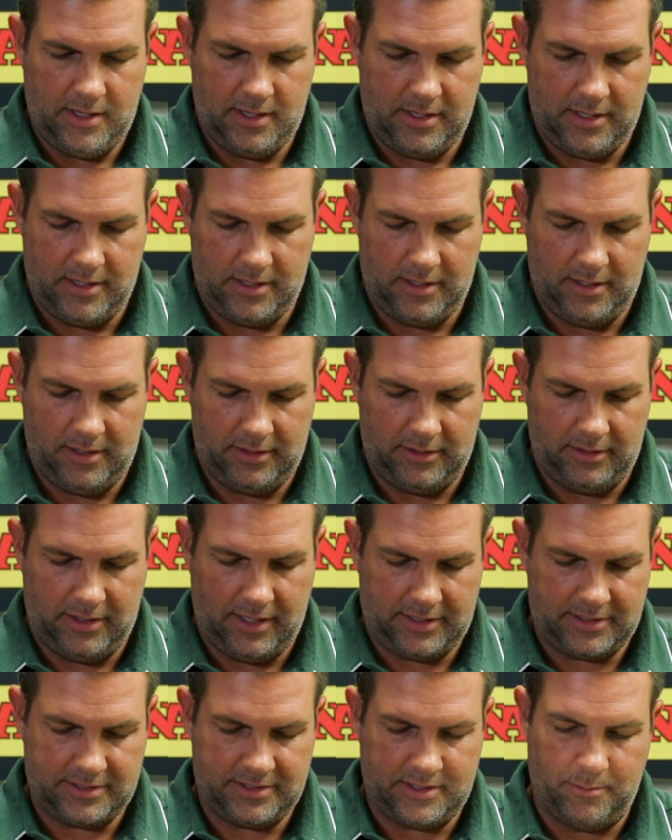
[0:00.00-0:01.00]
and
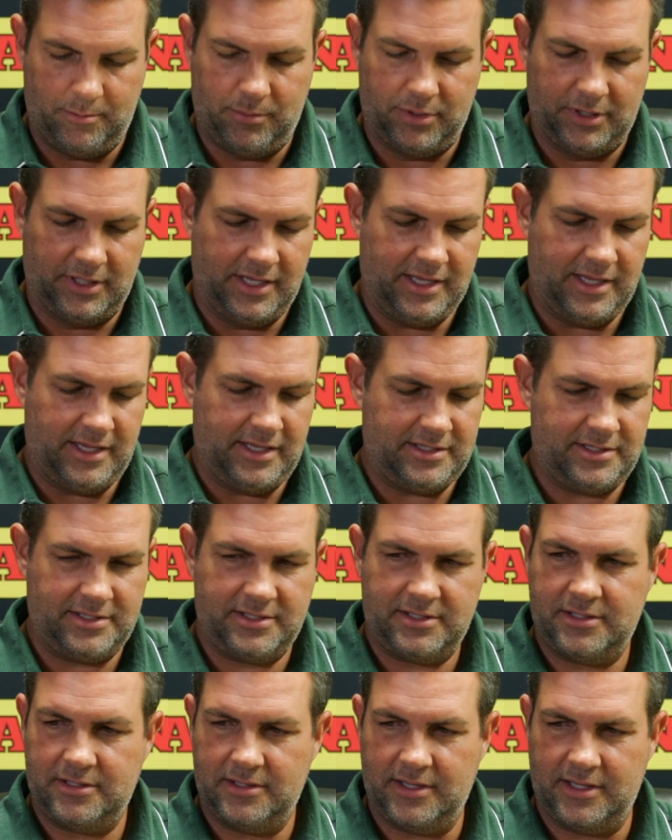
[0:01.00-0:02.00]
Alexa
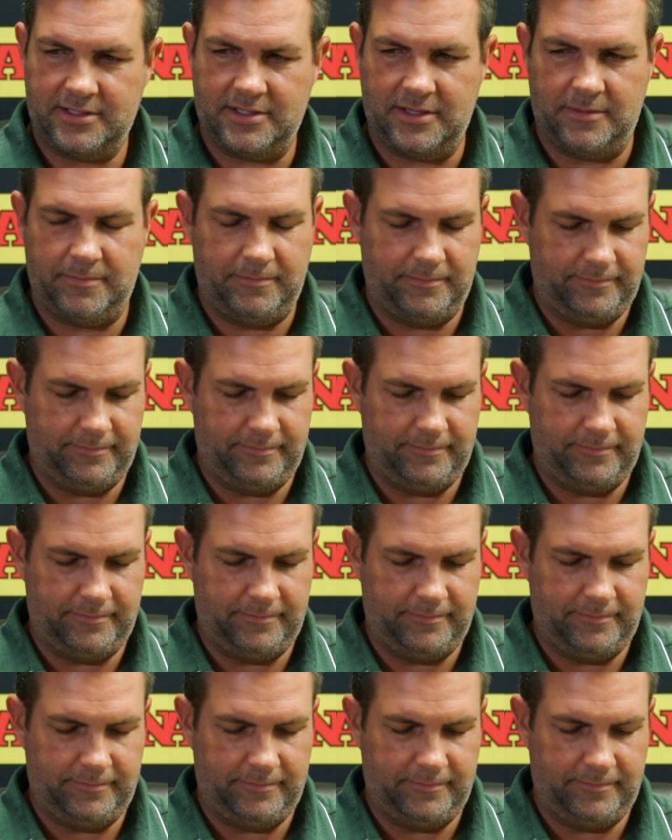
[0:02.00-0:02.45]
Bliss. That's a